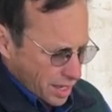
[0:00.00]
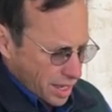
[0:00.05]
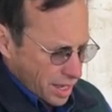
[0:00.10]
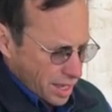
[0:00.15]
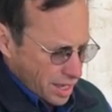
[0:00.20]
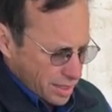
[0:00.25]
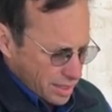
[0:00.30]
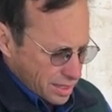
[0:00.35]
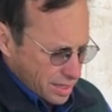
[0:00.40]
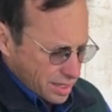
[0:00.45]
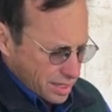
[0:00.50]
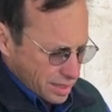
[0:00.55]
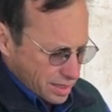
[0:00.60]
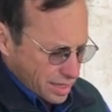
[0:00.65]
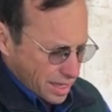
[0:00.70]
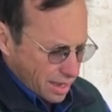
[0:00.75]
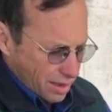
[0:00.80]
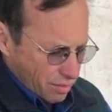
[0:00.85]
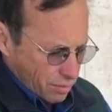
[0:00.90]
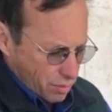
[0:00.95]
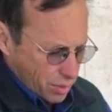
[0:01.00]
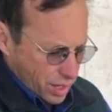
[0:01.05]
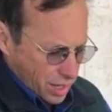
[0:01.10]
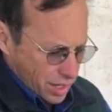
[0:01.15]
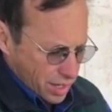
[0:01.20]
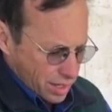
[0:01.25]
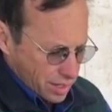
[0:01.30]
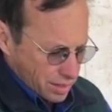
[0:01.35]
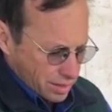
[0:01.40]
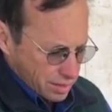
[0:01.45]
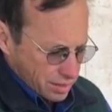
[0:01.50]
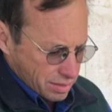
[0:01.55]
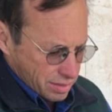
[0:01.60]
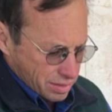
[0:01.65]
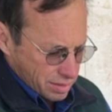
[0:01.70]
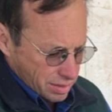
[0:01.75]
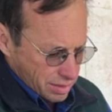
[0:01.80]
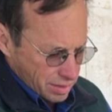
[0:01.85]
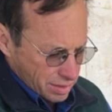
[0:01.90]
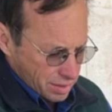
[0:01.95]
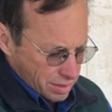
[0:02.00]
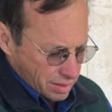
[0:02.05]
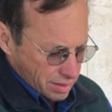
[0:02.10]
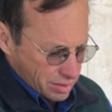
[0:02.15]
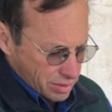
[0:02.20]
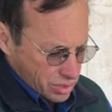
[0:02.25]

and in that way, the